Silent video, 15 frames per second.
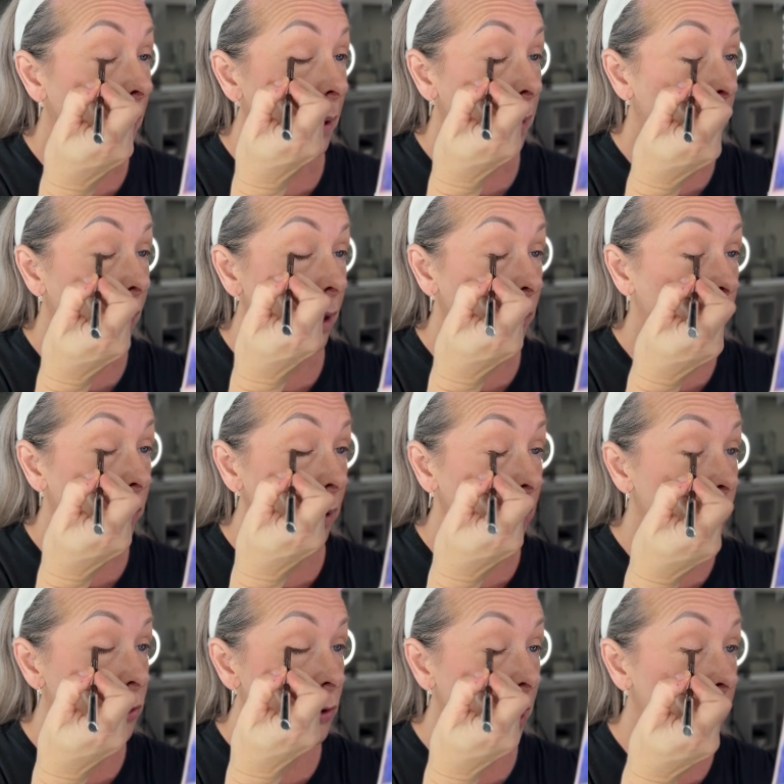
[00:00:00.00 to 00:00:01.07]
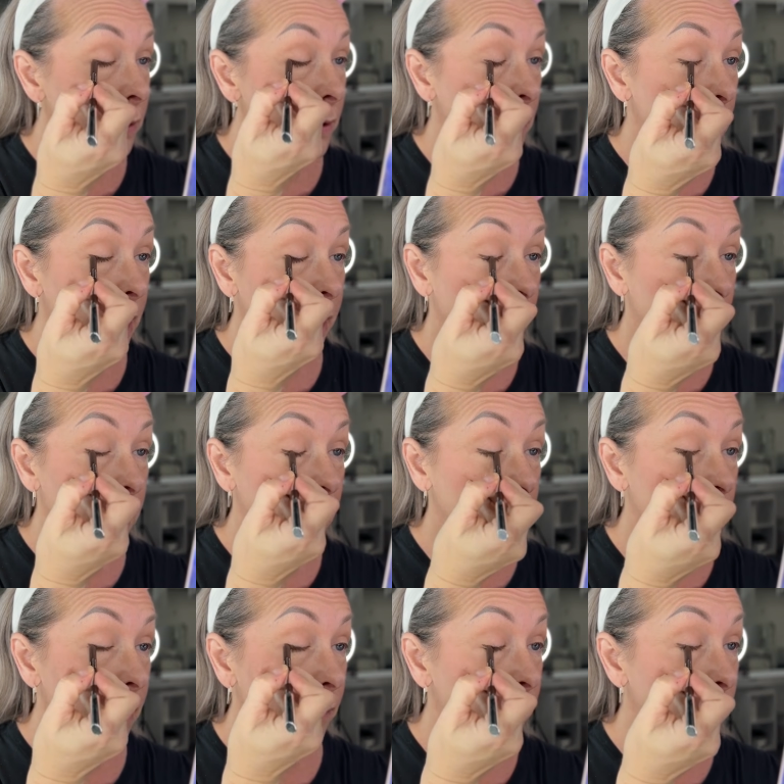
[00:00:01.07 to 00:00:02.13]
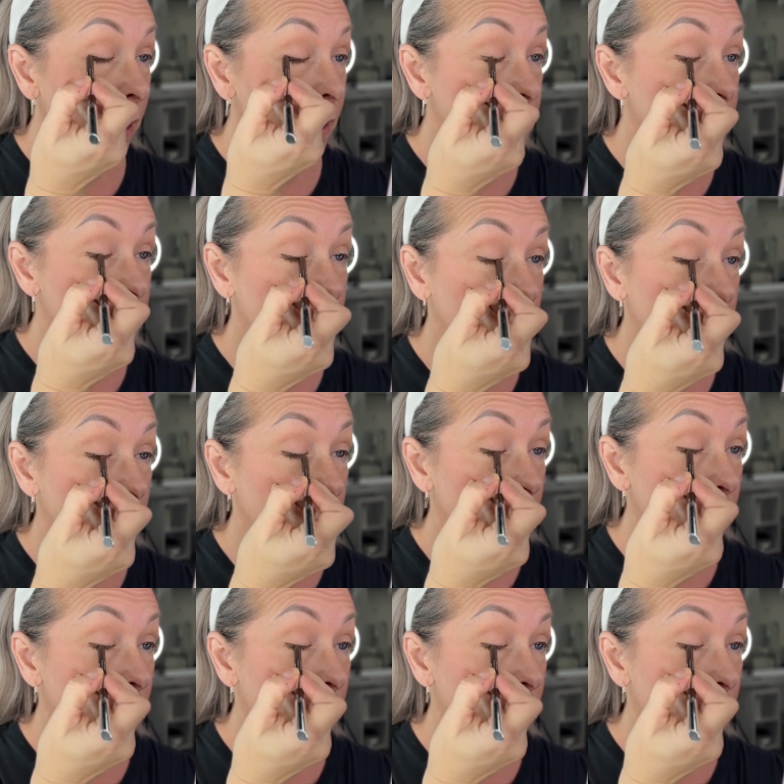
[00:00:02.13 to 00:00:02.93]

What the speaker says: not really trying to make anything fancy,